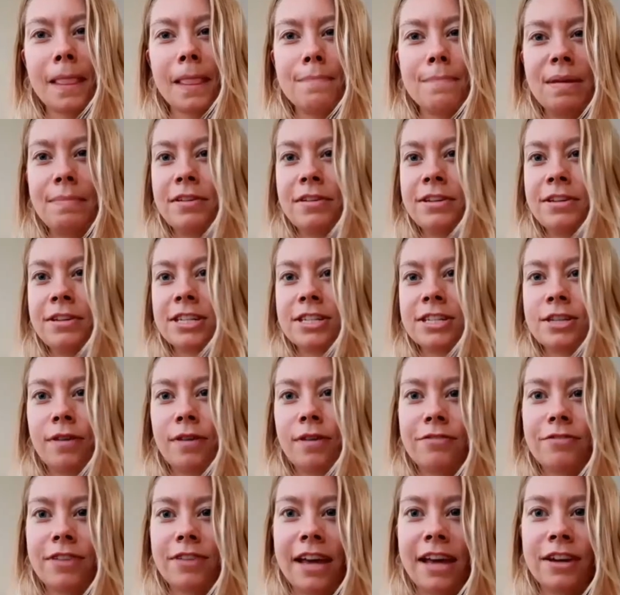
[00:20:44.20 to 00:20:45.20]
Maybe
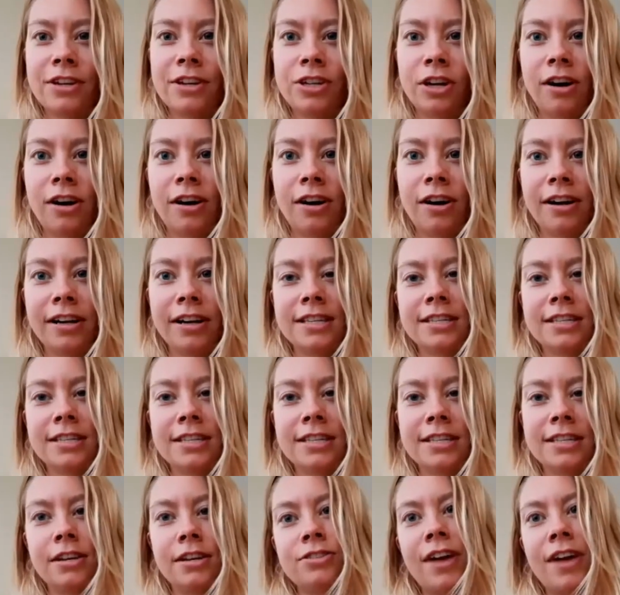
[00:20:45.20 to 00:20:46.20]
just going for that jog
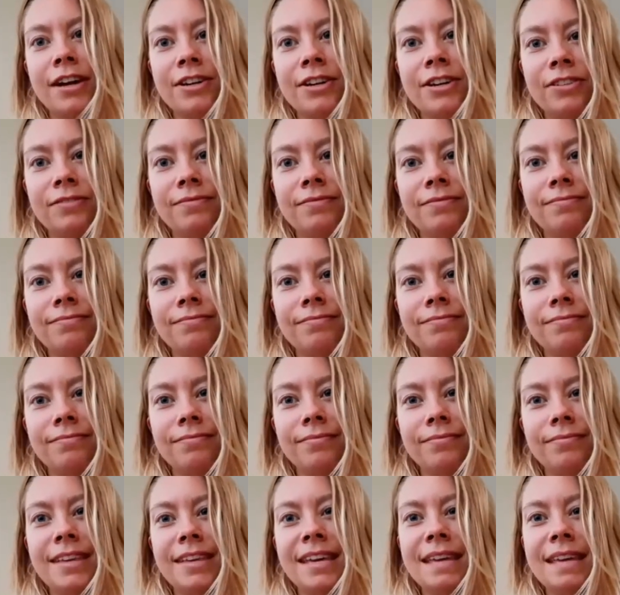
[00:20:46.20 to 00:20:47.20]
is a distraction.
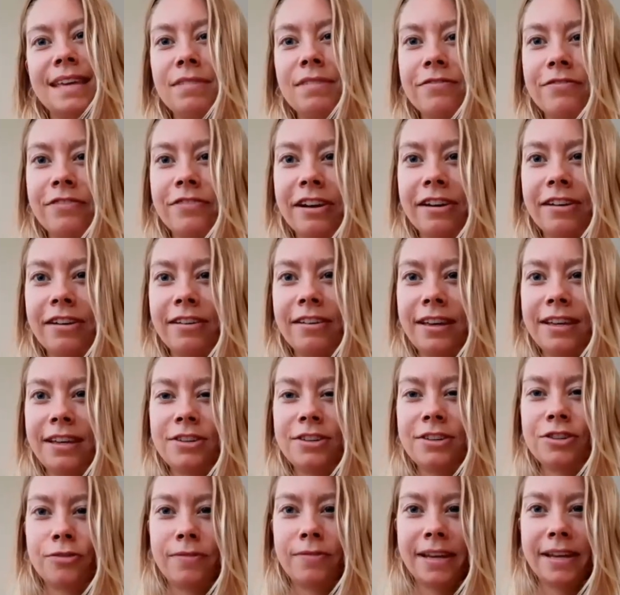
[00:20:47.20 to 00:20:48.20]
It can be
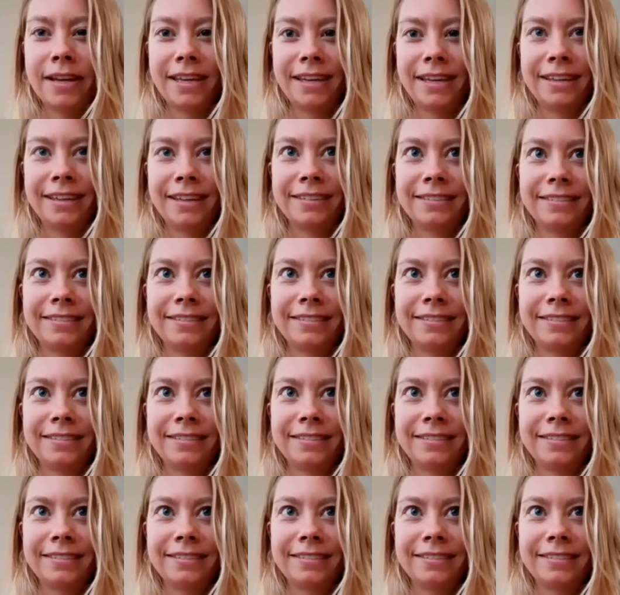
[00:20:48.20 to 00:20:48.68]
very tricky.